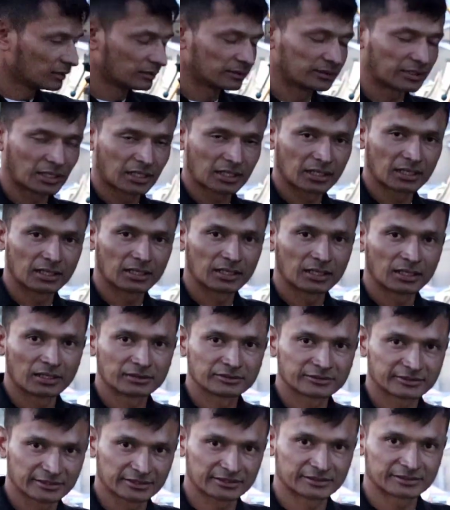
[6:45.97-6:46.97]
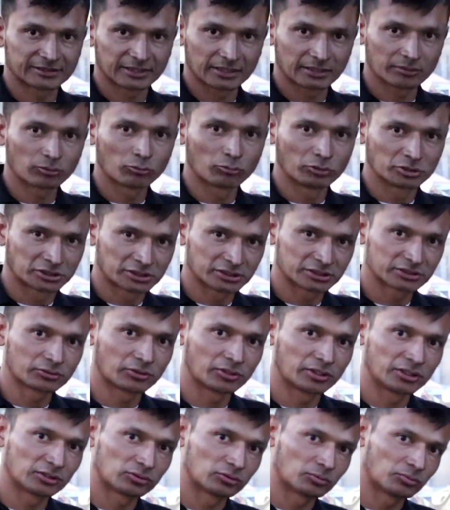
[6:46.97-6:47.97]
the system, which is
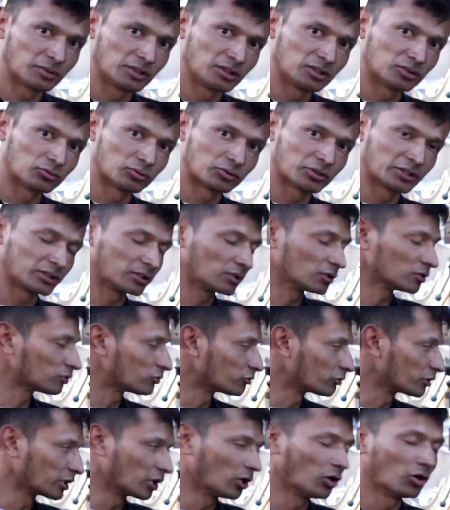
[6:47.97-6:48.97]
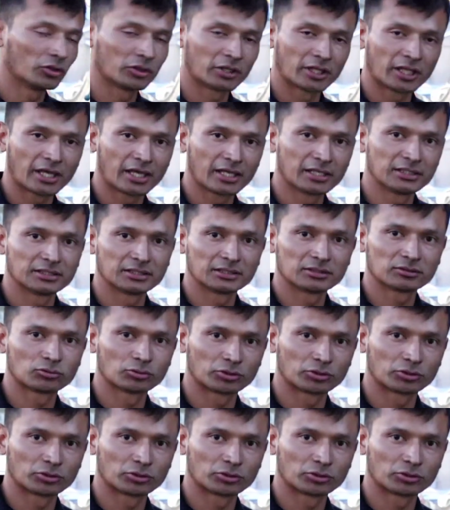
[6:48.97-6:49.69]
going to be turning on the engine,